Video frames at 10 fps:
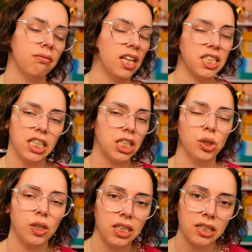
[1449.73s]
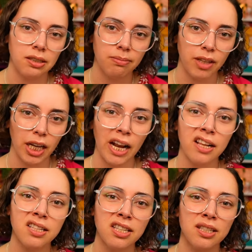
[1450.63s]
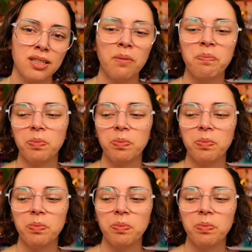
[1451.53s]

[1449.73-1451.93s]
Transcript: I didn't do this analysis,